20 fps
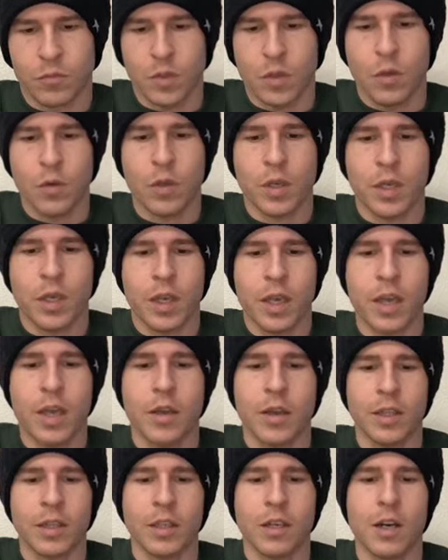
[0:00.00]
Okay,
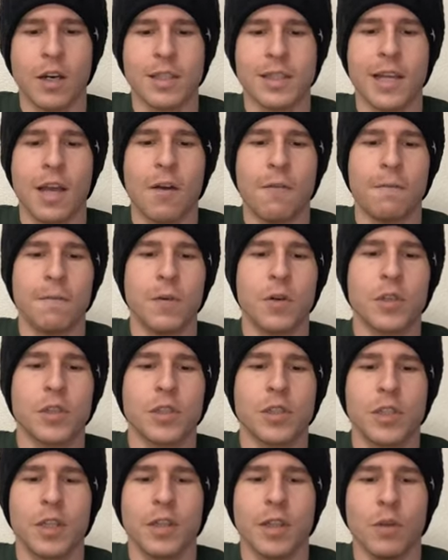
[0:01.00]
I'll get the cards out
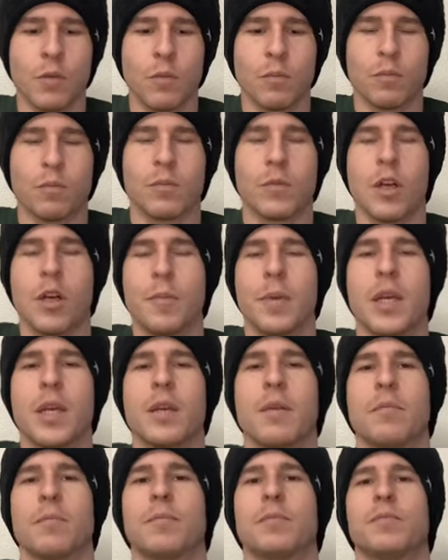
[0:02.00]
first and then I'll
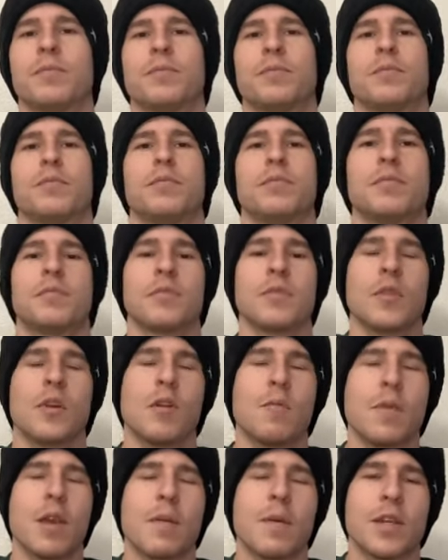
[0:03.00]
begin.
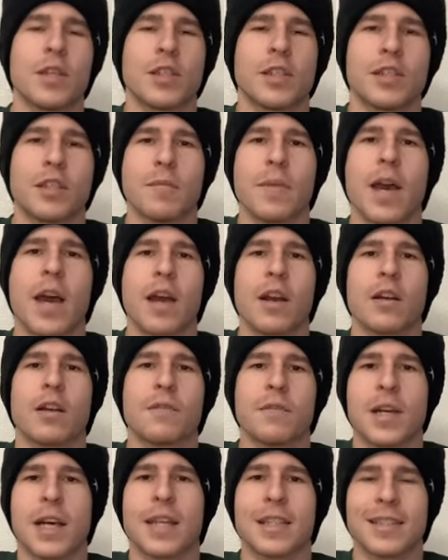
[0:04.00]
Or maybe it's just a matter
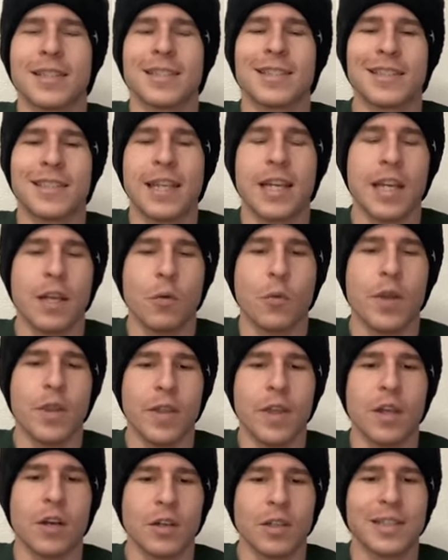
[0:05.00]
of gotta sit
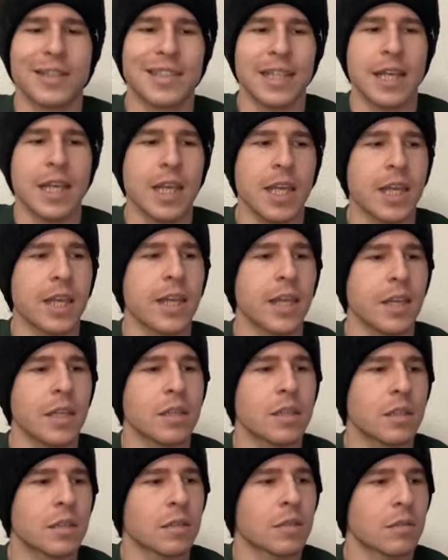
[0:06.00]
with it or sit in it